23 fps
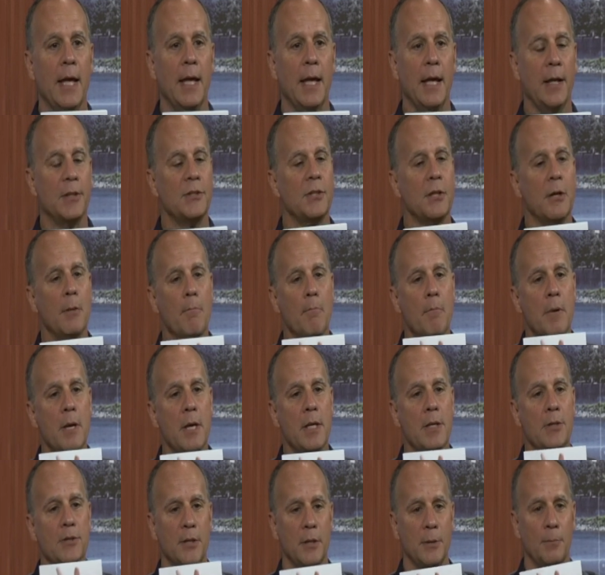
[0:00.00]
And it's an
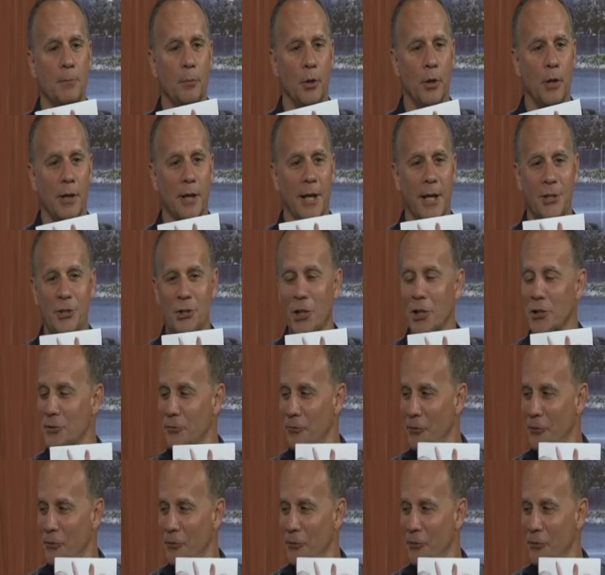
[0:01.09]
amazing book. I just